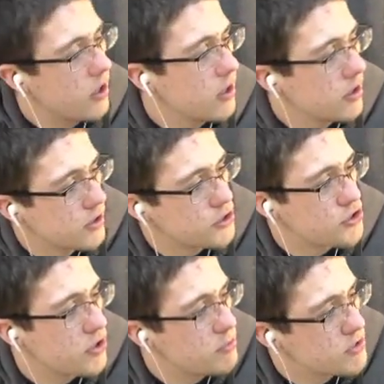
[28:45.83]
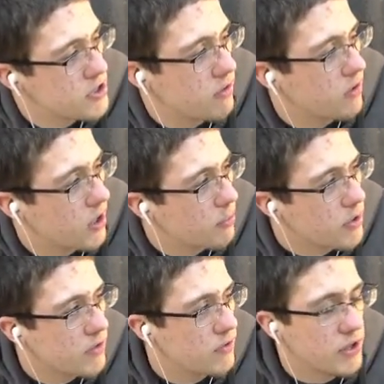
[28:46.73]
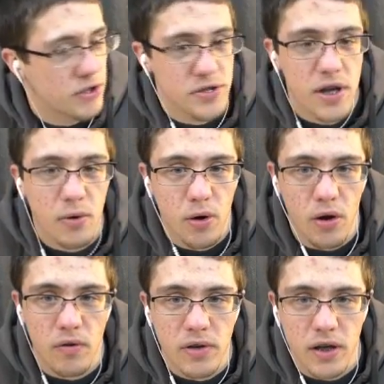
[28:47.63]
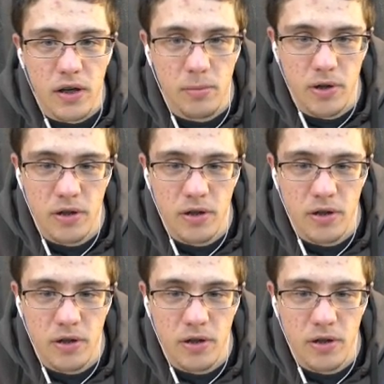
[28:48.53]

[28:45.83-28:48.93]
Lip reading: the stream suffer. I'm gonna figure this out off camera.